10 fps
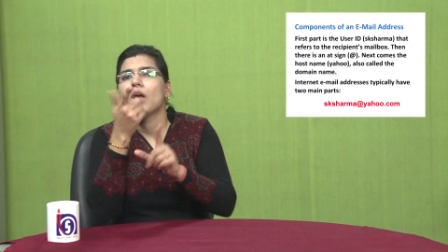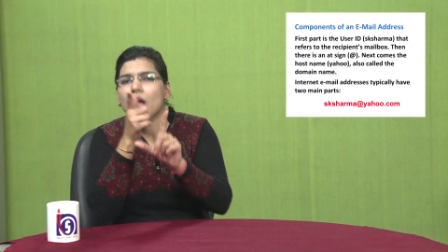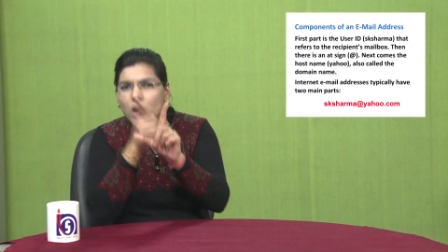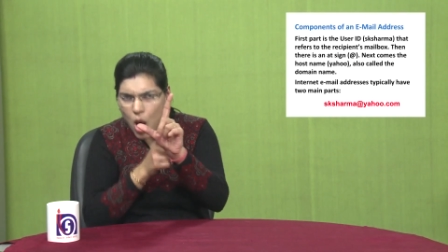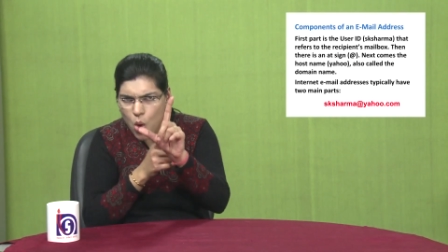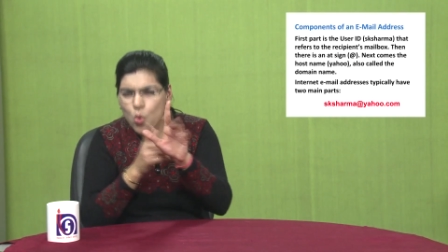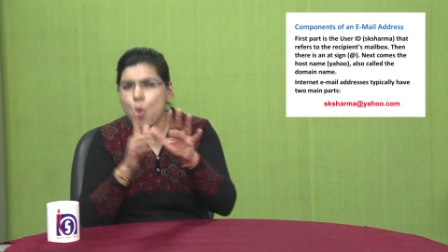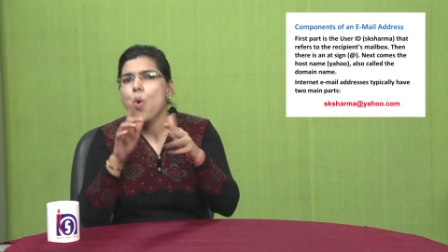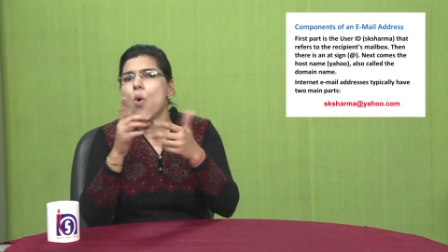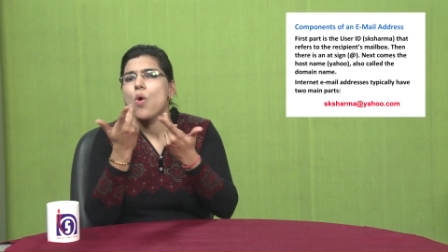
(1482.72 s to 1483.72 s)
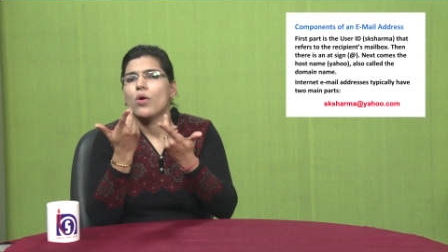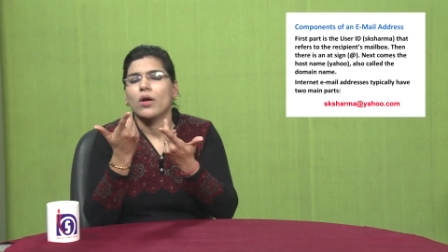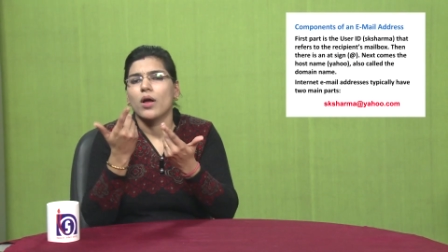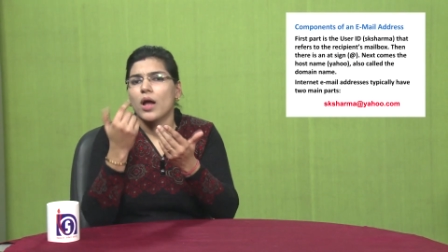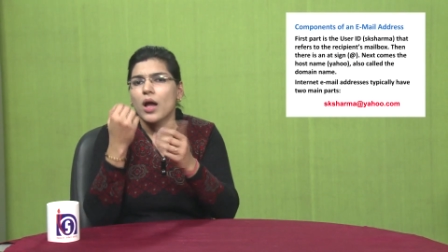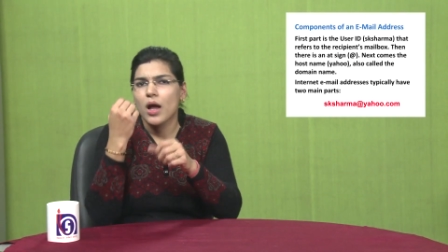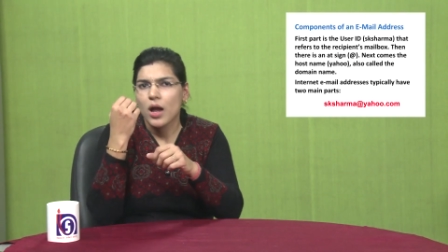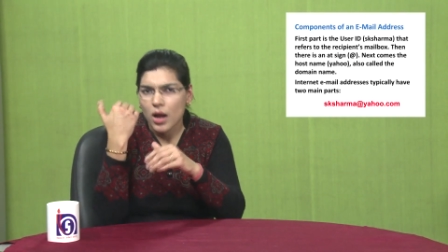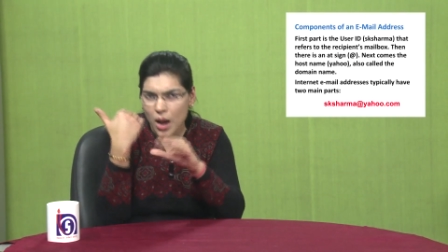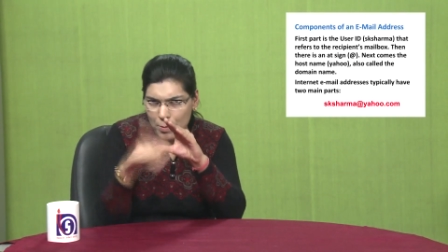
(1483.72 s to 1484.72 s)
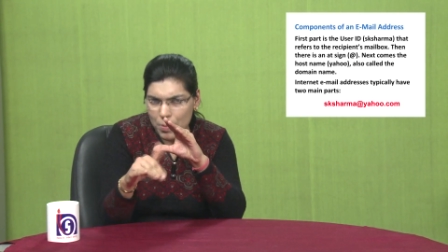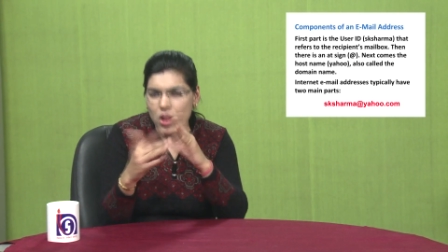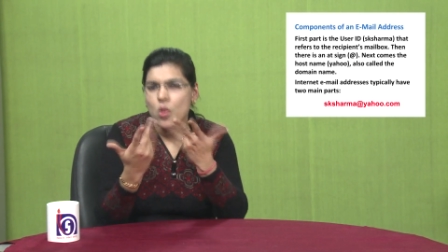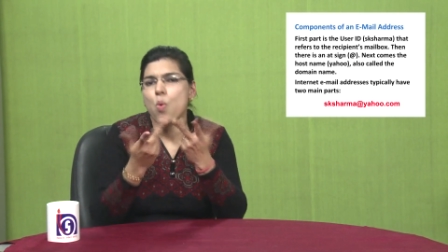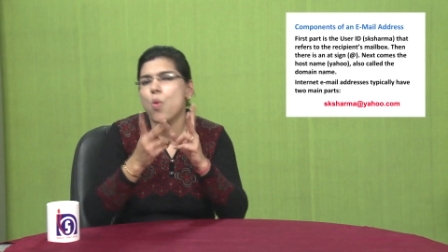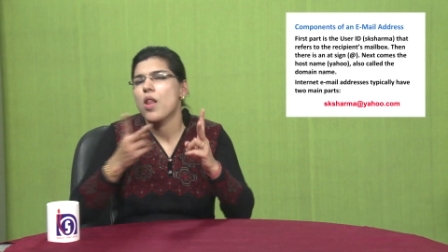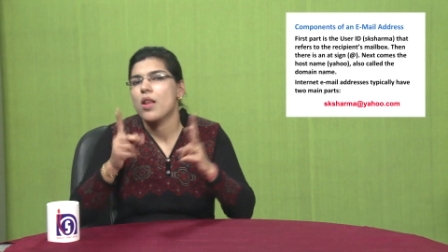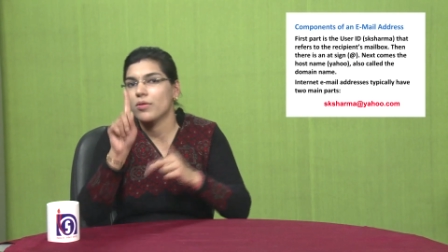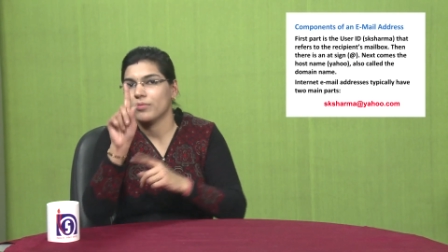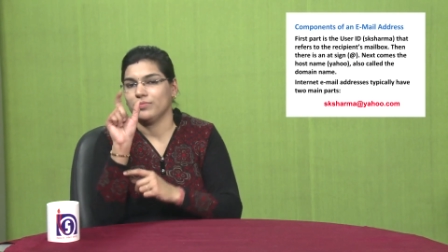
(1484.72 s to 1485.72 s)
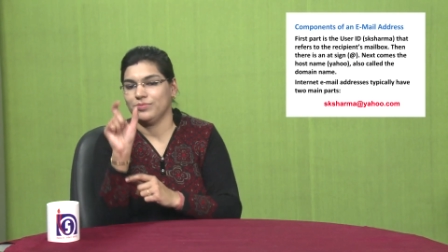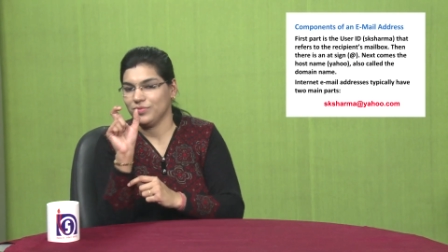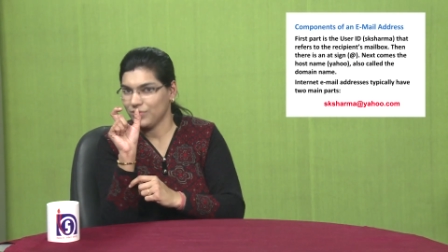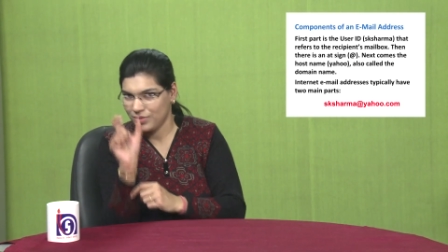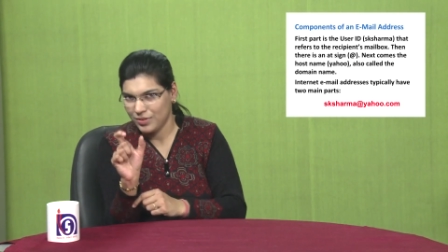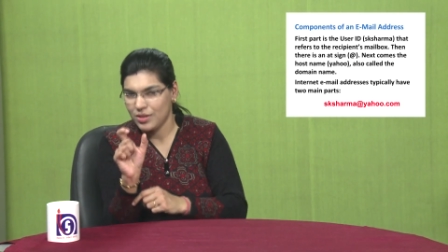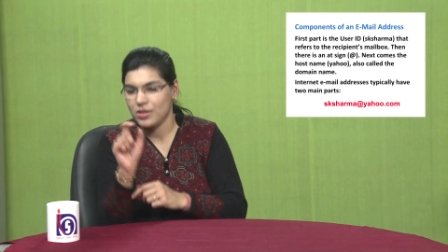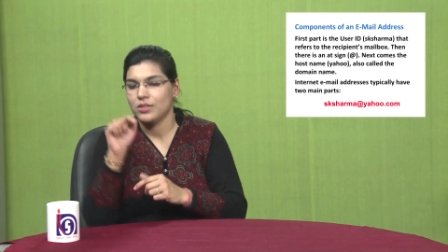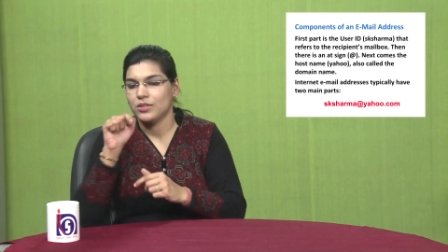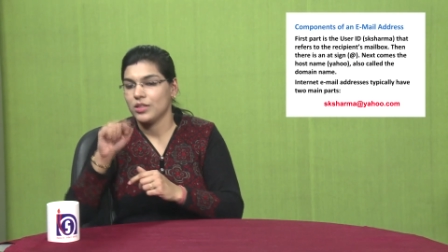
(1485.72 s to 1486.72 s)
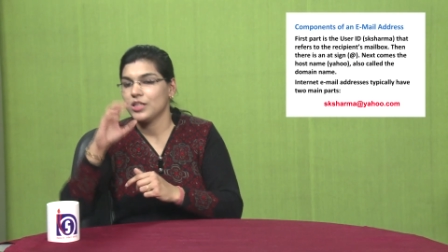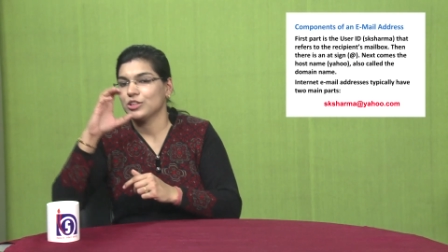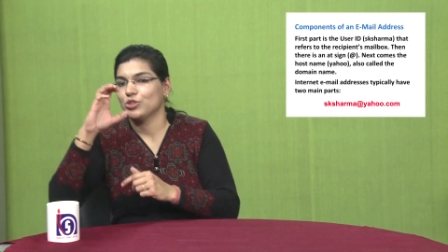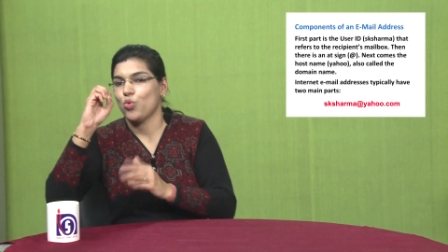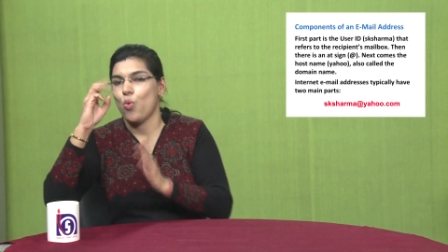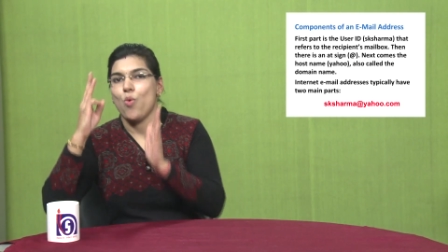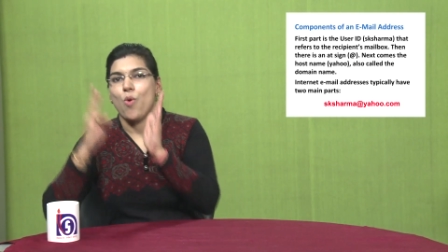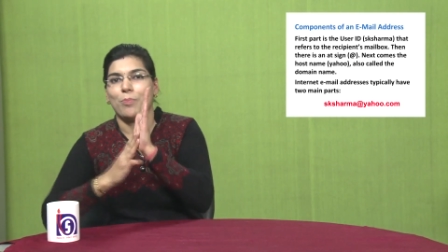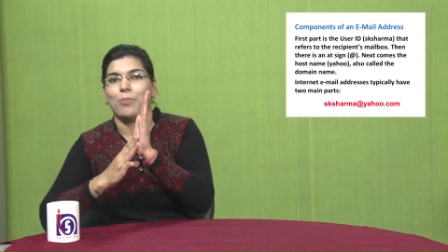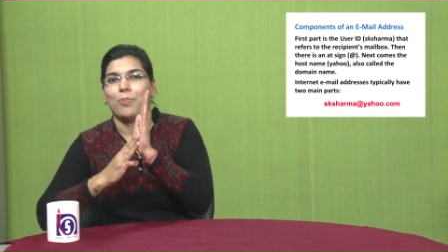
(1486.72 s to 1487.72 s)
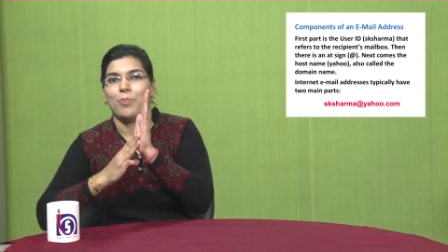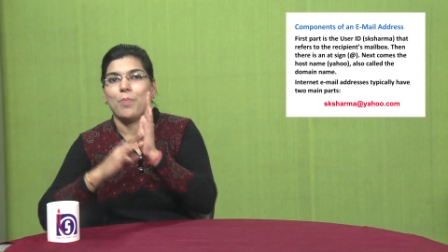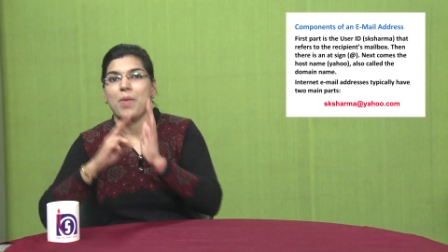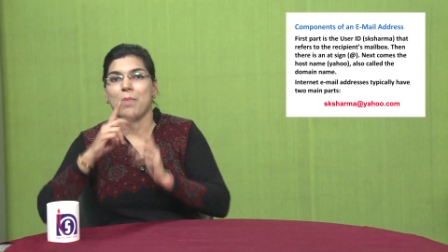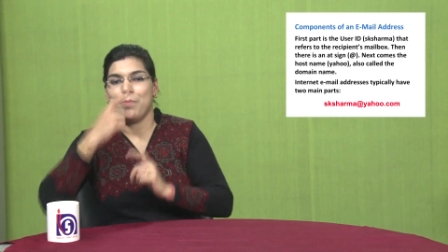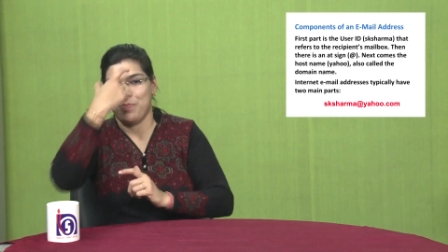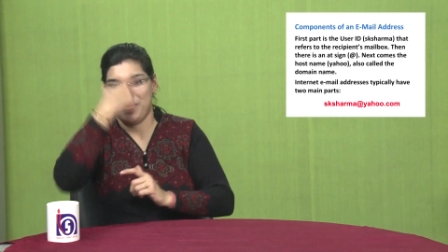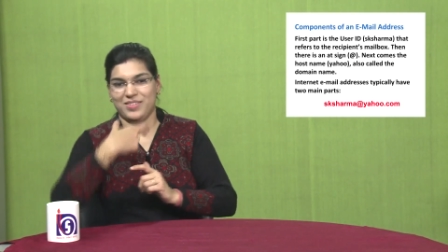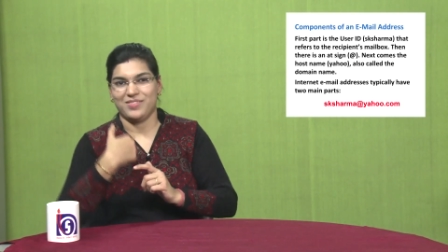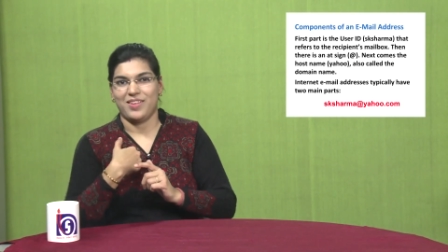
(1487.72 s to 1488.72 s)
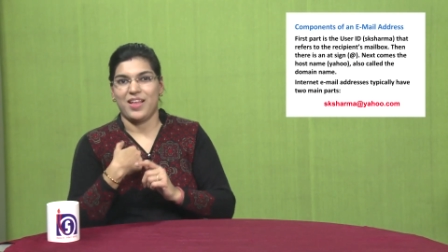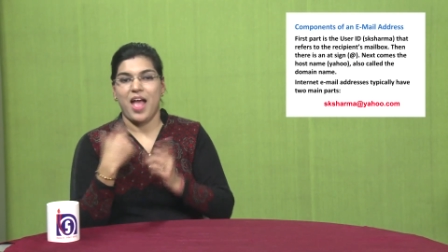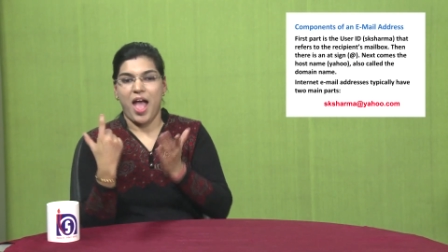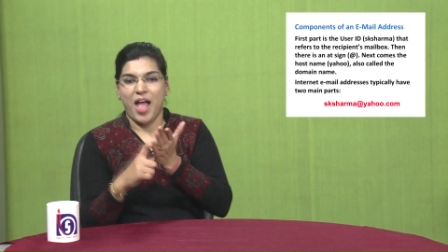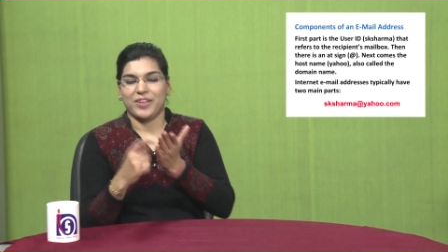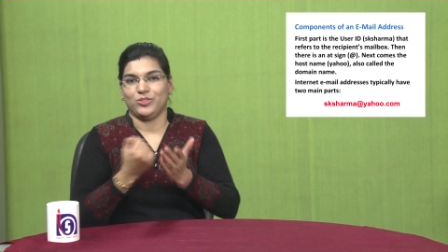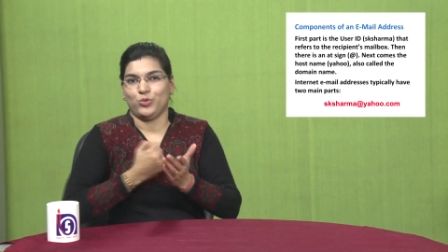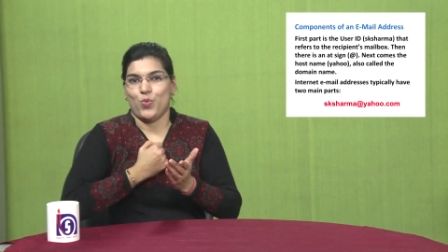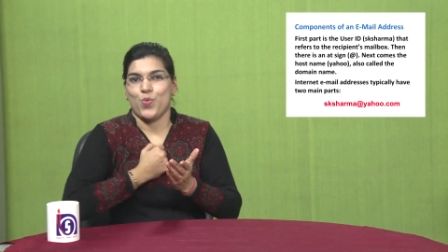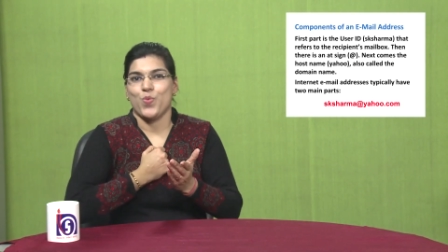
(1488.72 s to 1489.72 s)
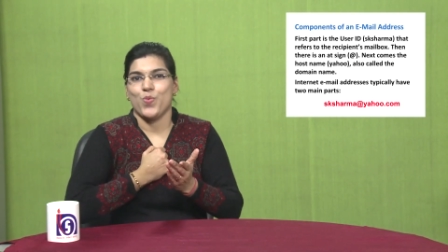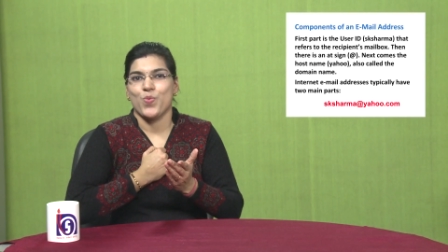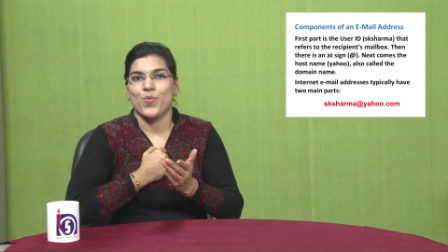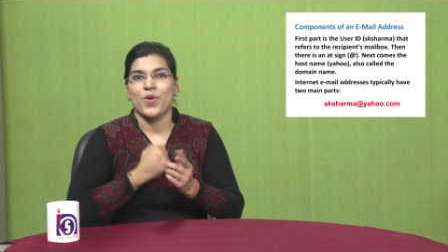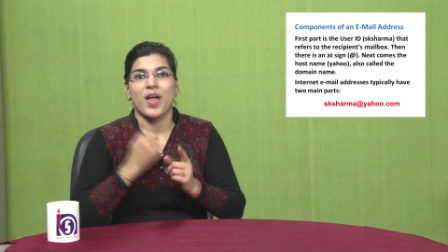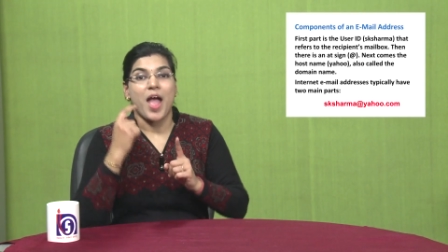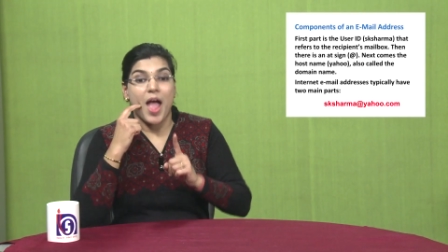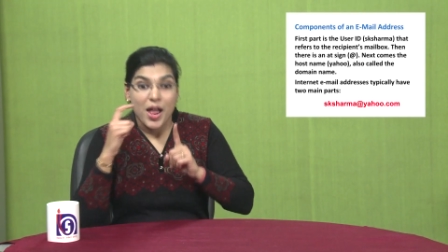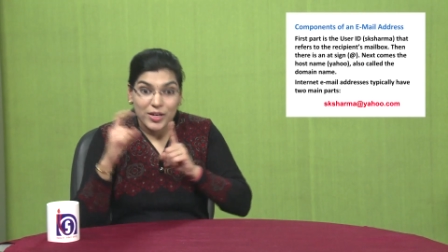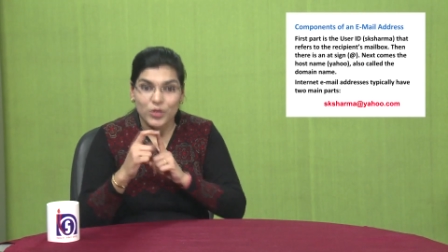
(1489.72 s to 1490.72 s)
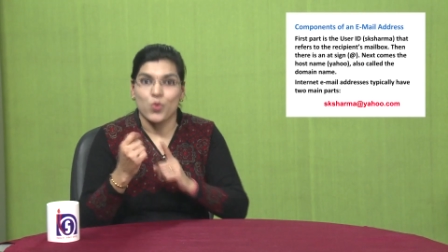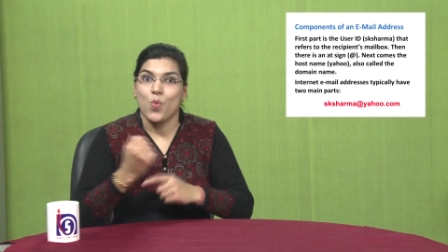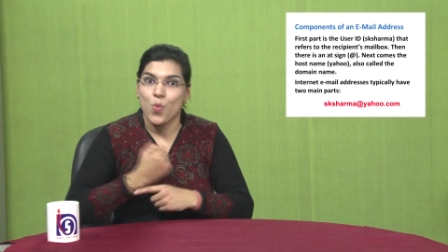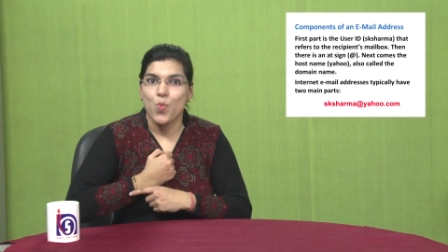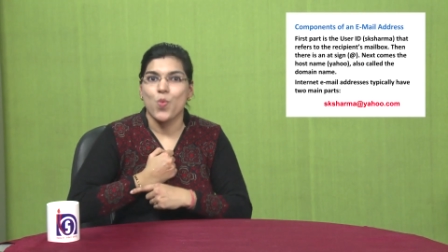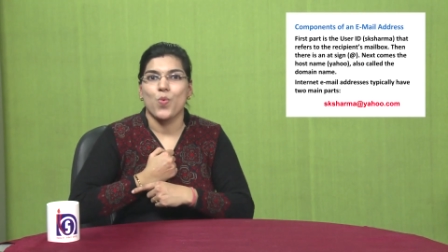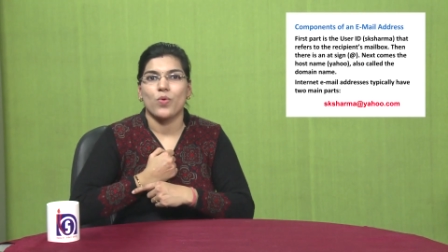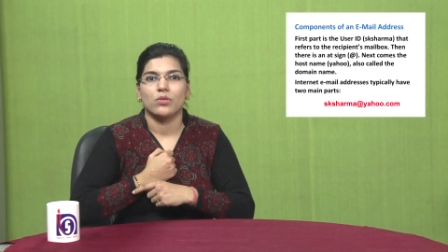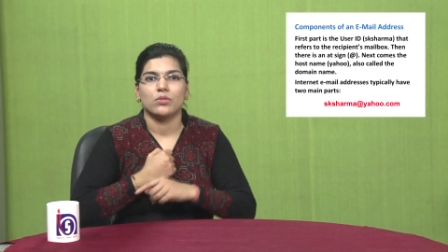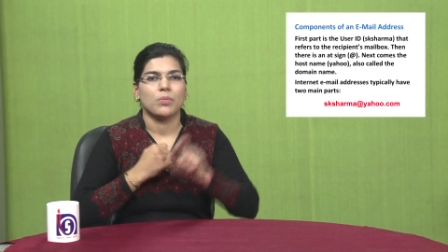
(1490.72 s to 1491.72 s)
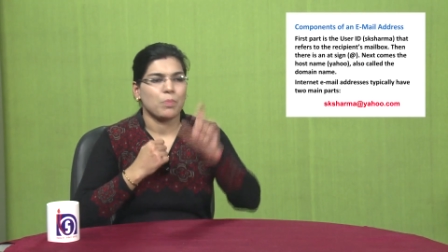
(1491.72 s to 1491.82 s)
Yahoo, Gmail, anything, also called domain name. Internet email address typically have two main paths.